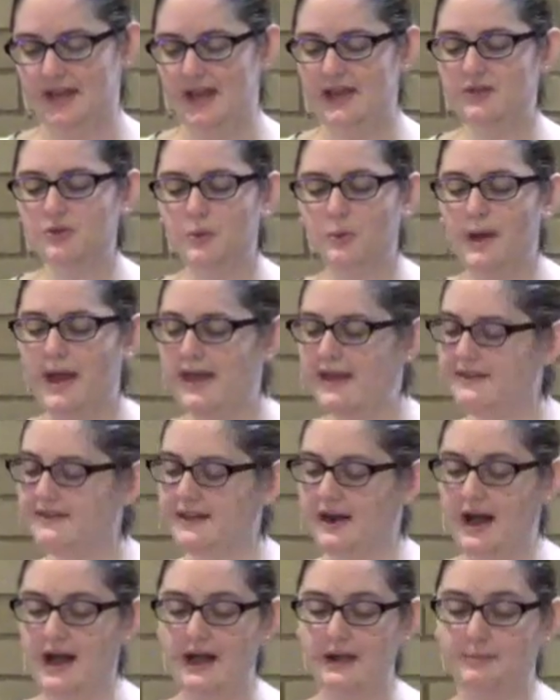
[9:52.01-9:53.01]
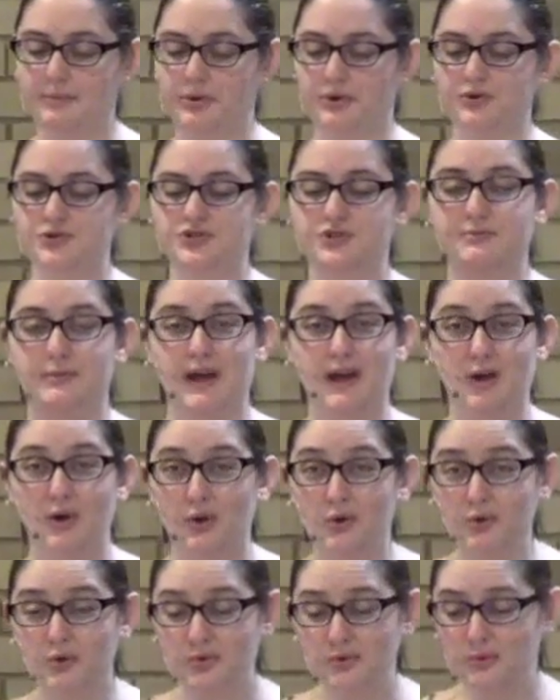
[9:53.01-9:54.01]
In the way that I approached my
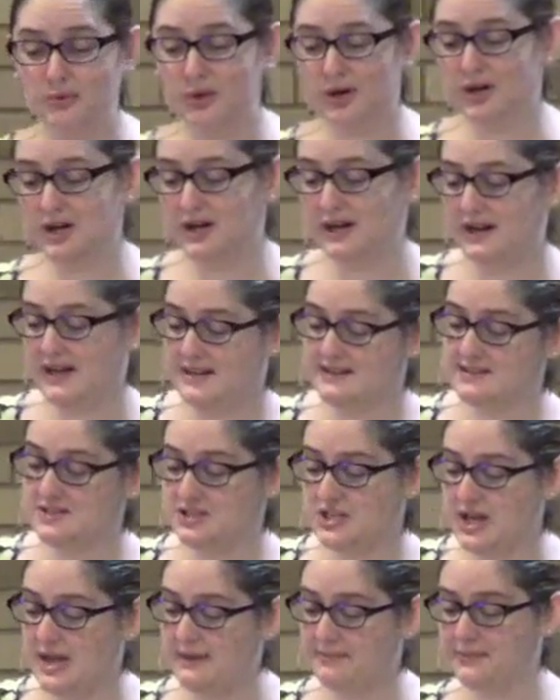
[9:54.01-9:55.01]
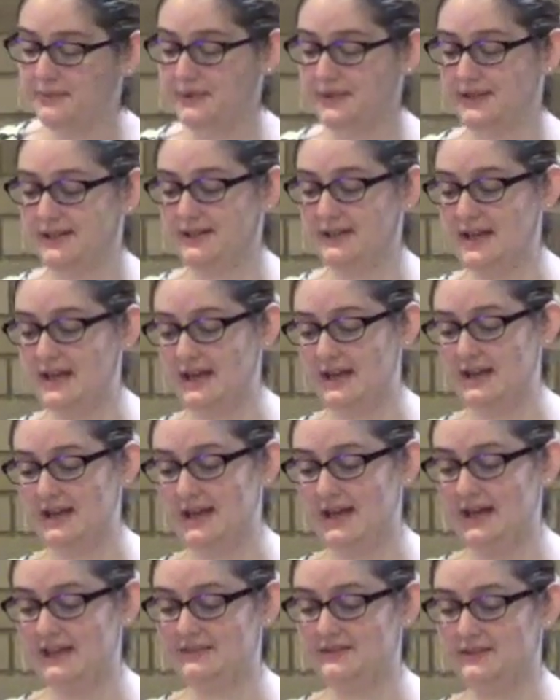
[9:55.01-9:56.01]
own work as a chaplain
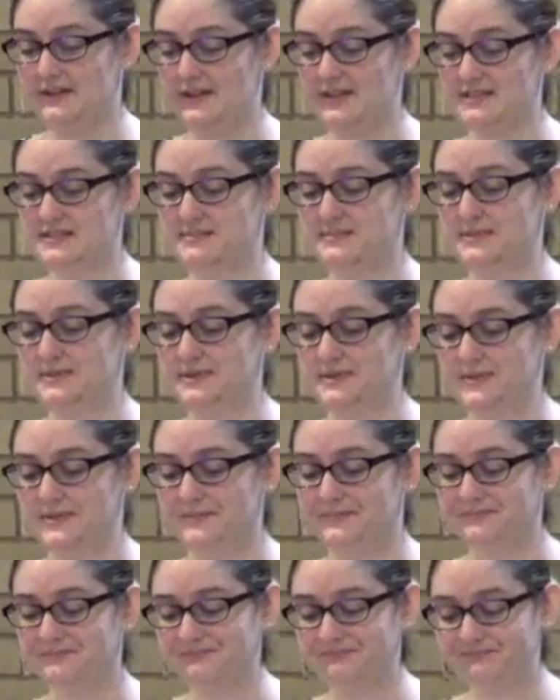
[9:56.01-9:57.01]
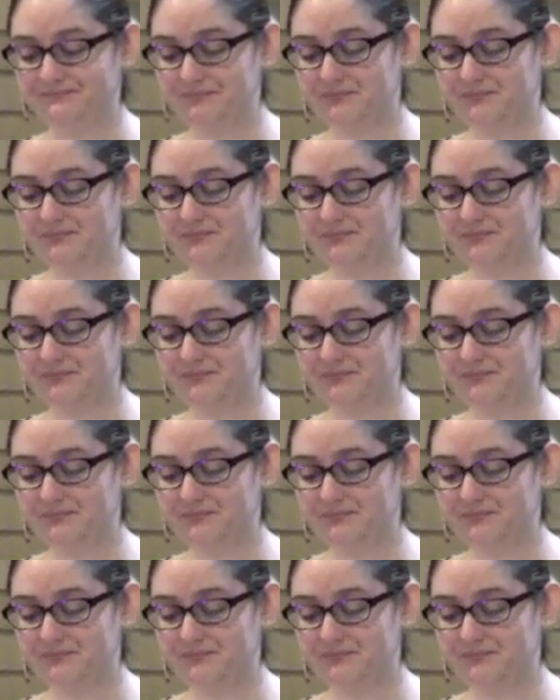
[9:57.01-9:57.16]
at the hospital,